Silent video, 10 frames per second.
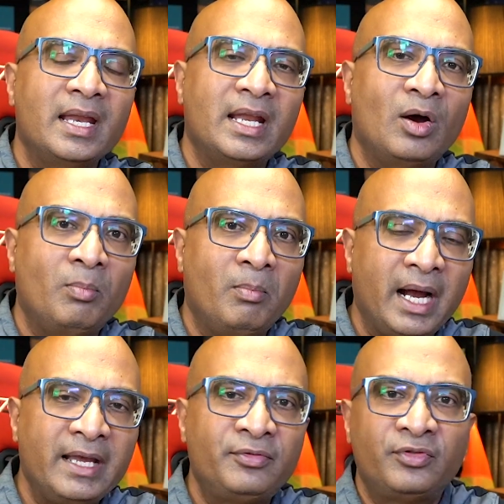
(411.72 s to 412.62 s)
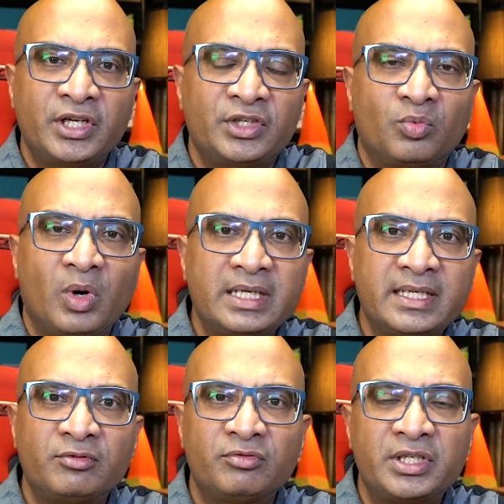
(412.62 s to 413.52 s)
Now, my fridge,
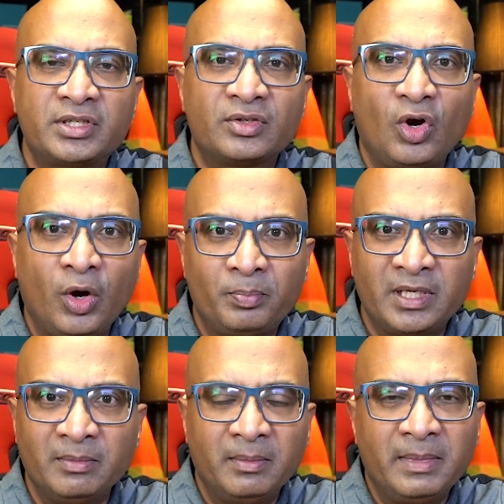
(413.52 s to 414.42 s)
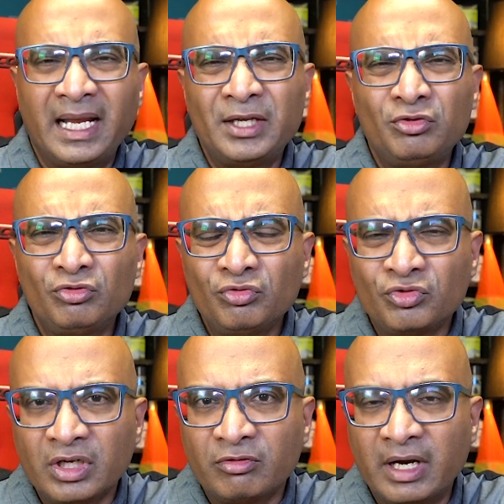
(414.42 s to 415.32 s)
once it reaches optimum, and I
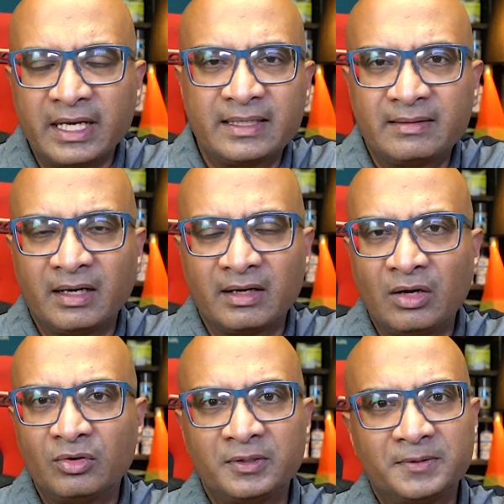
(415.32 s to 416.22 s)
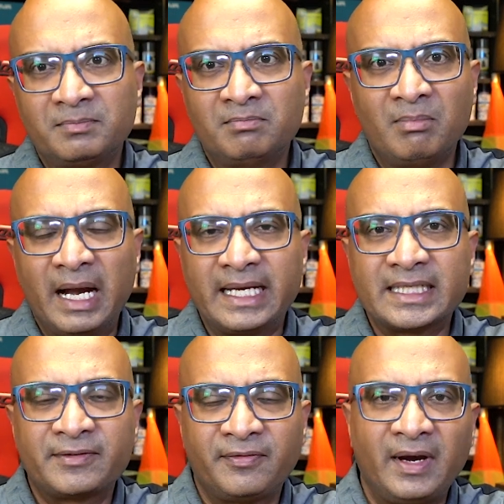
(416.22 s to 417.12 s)
usually run it around
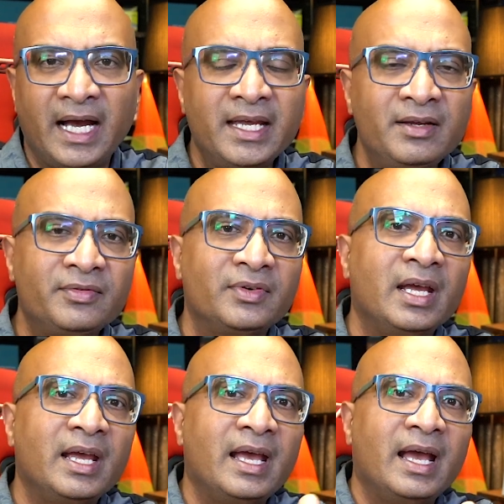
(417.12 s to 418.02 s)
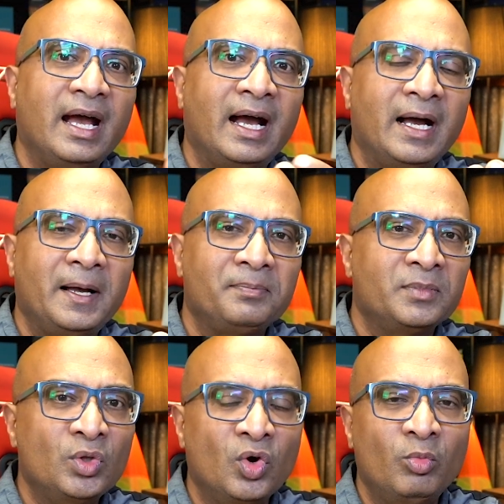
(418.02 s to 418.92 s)
-5,
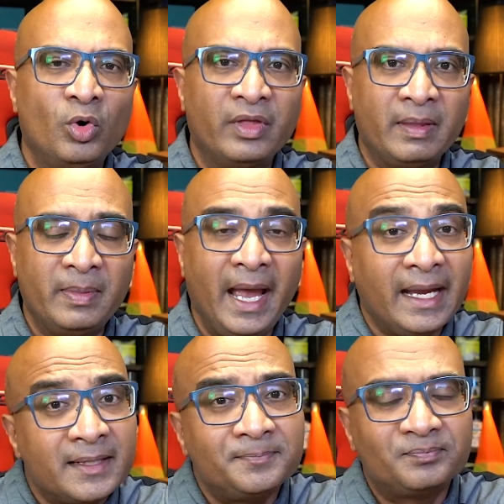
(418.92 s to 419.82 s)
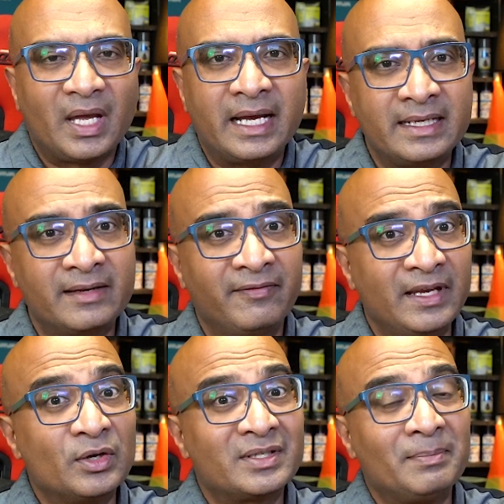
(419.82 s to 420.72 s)
no more than that. I did a
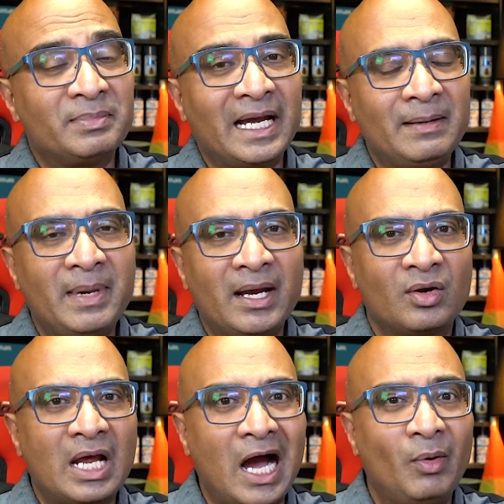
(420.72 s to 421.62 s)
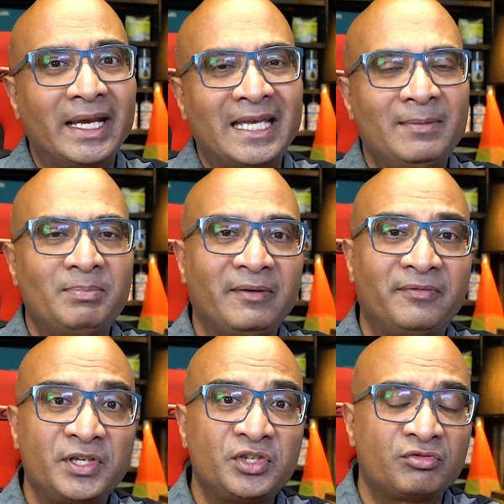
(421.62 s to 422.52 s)
video some time back on how I keep my
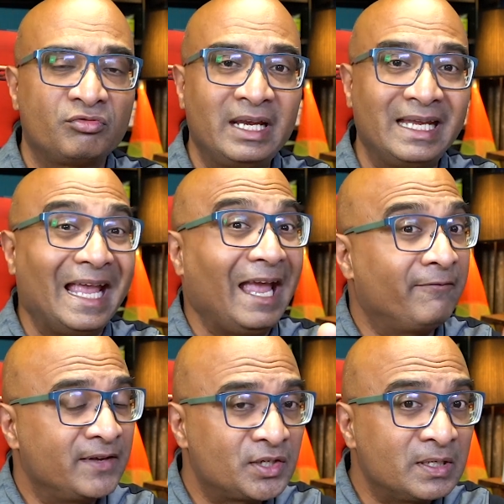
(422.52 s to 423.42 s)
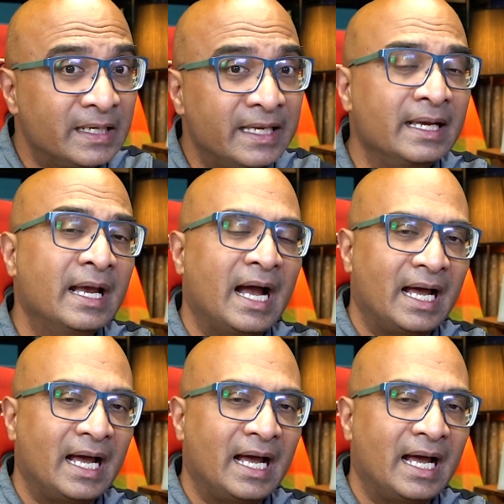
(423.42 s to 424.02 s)
fridges running efficiently.